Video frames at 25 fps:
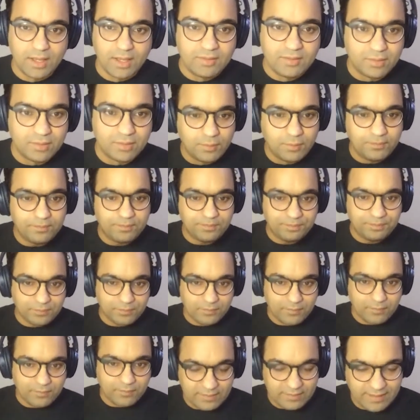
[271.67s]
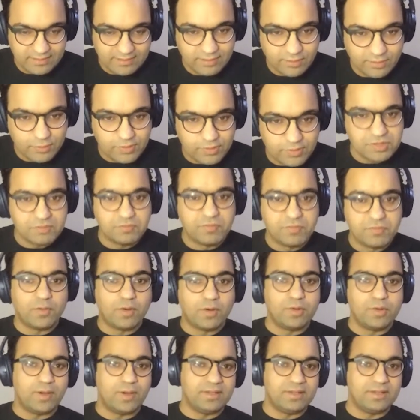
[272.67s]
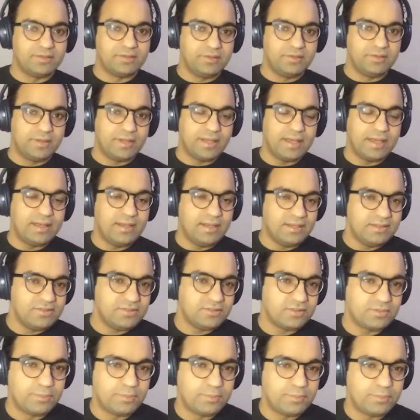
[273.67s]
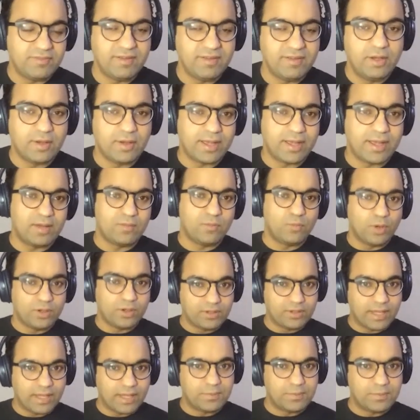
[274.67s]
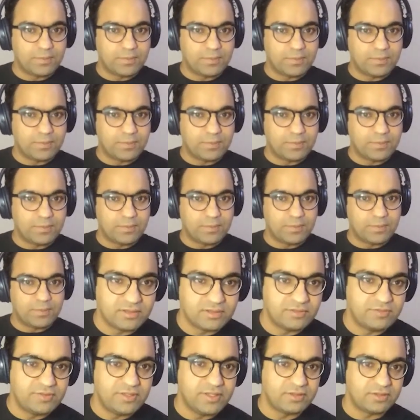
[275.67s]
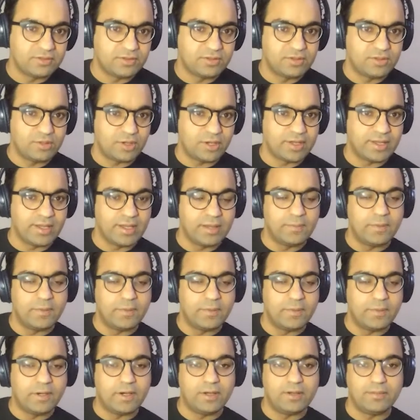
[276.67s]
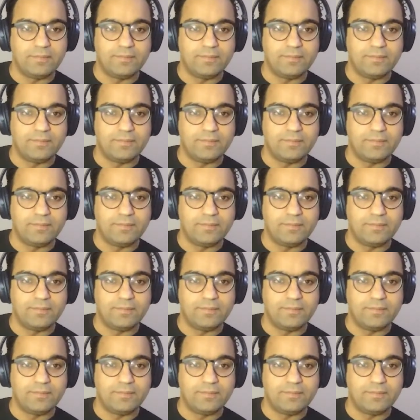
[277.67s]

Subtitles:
So that's the question we want to answer. And let's just briefly look at what type of weak supervisions we are talking about.